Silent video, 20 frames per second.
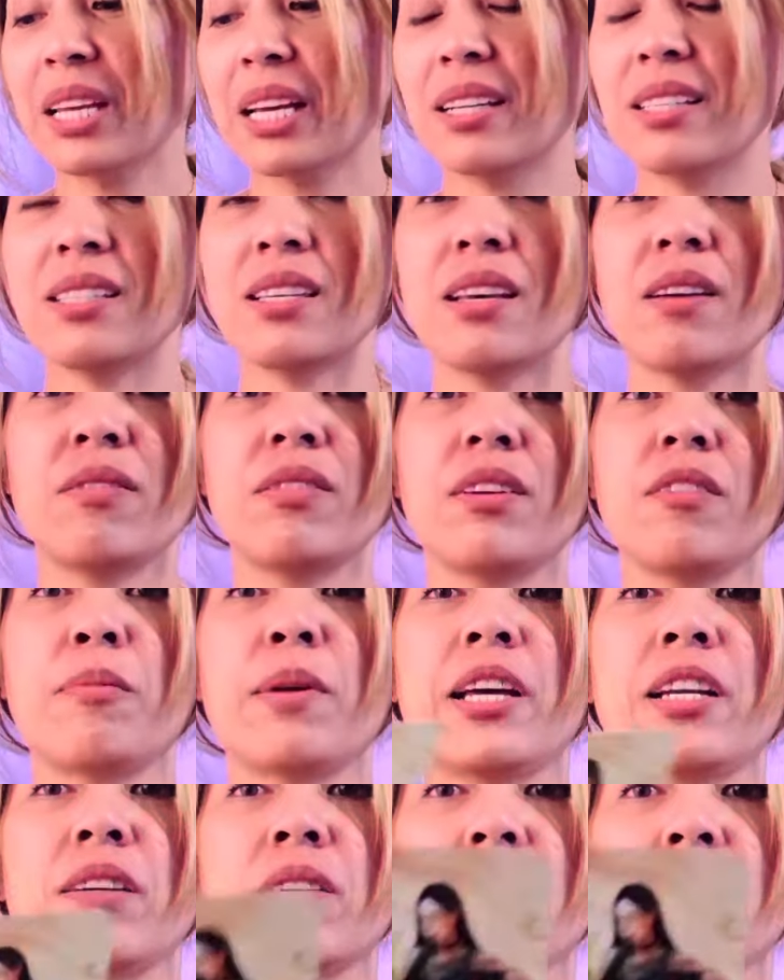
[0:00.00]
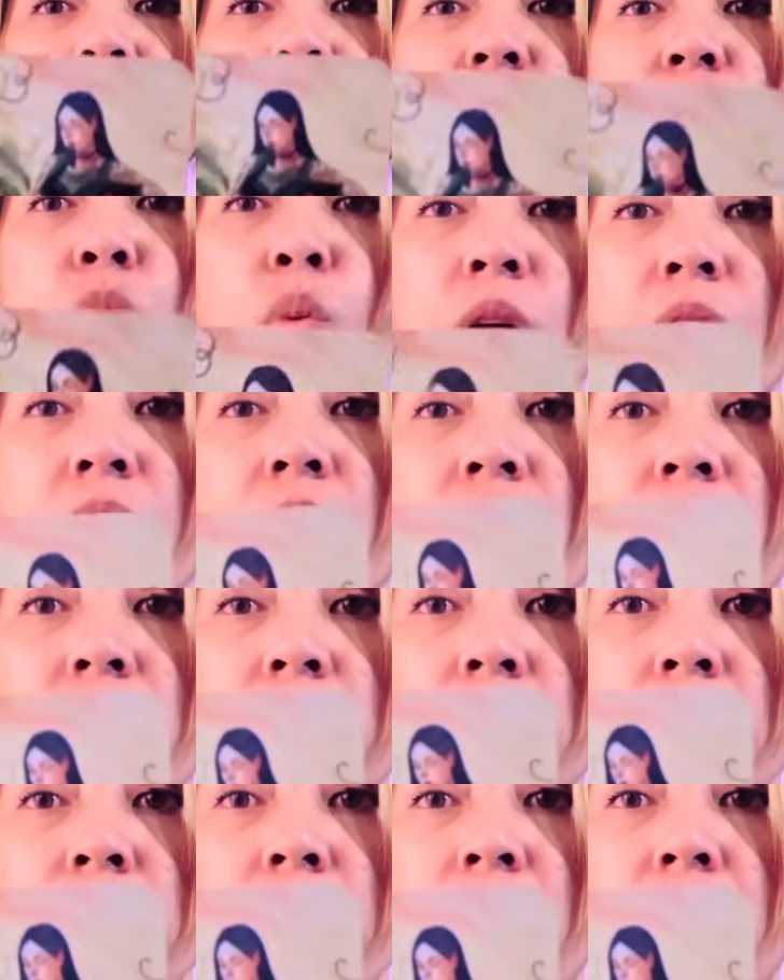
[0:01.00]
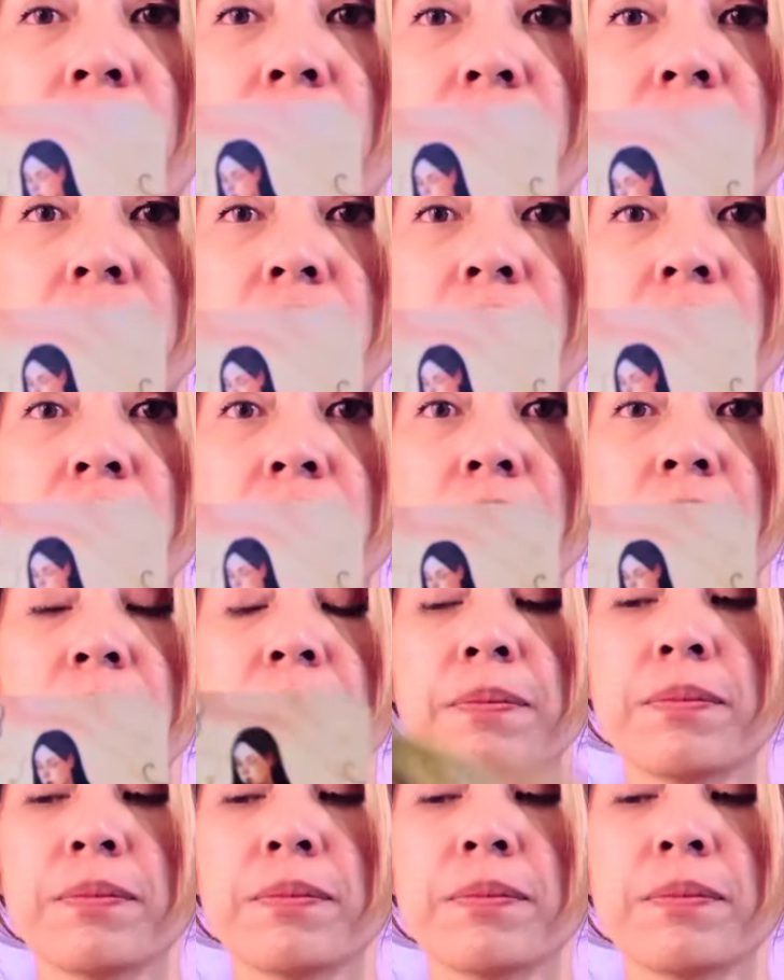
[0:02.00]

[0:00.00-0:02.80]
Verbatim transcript: Seven of Pentacles to work on their finances.